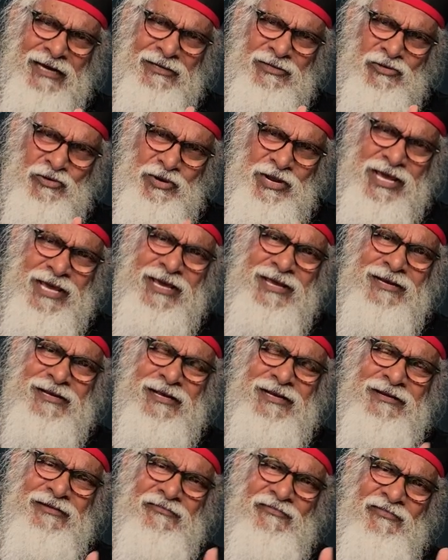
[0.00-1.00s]
green
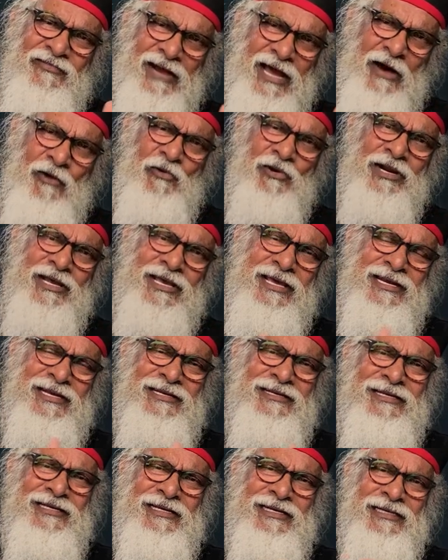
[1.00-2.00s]
and flowery
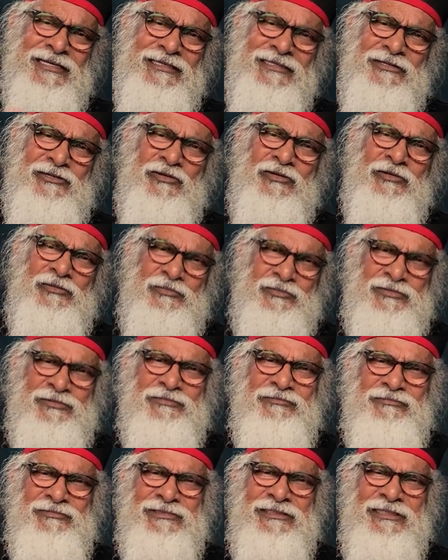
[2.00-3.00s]
and, you know,
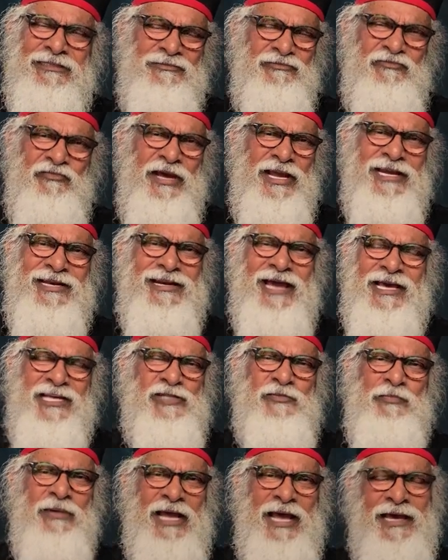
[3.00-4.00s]
very
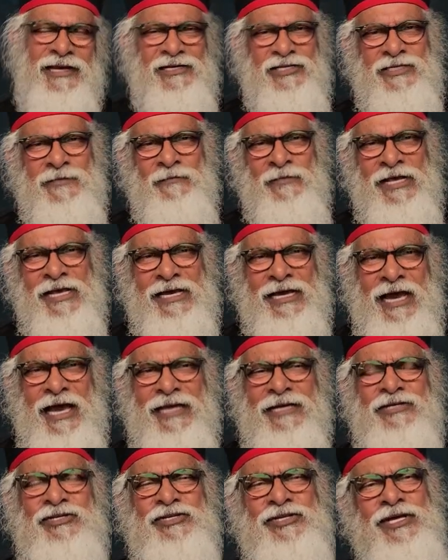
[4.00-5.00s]
nice plants.
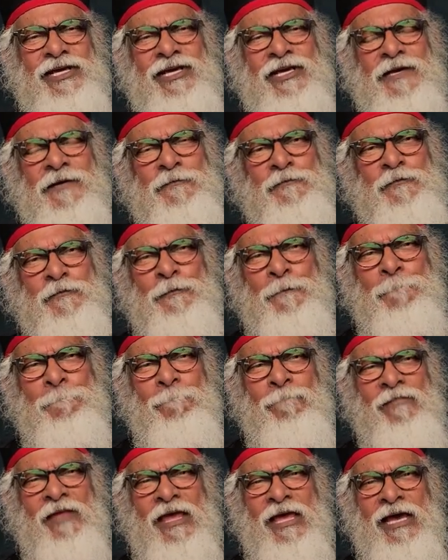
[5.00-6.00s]
And she
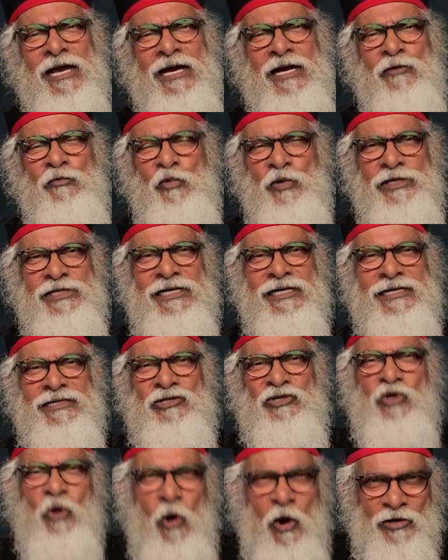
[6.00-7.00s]
would
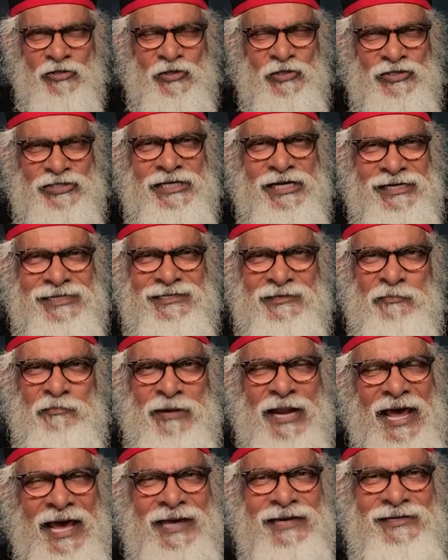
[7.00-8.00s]
talk to certain
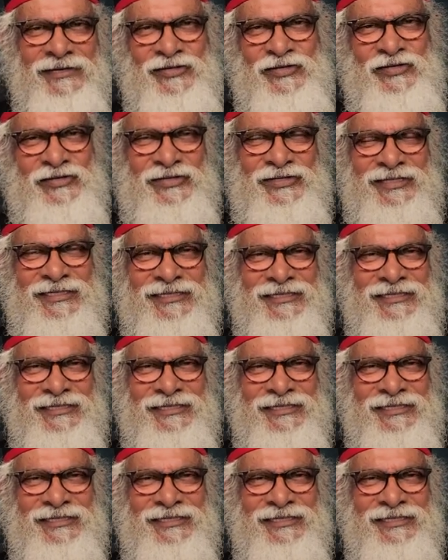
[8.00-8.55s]
plants.